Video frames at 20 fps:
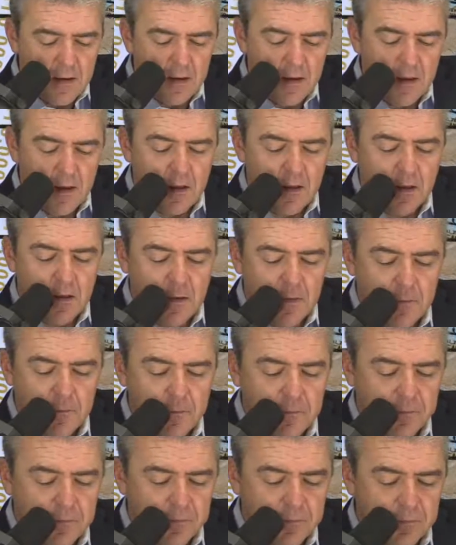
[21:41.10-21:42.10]

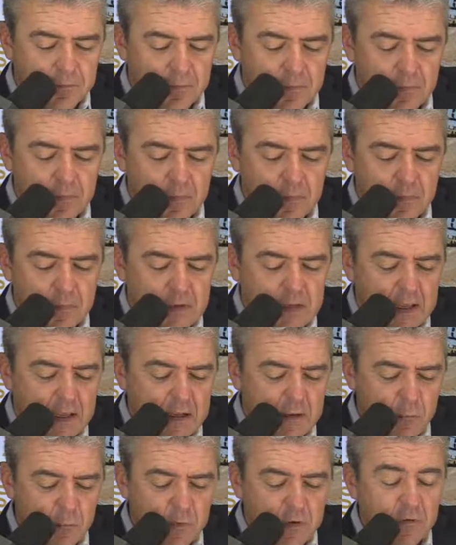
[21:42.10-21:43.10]

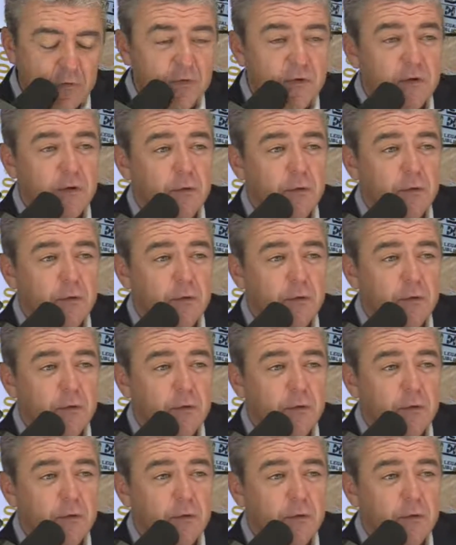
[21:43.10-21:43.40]
Caleb Wilson,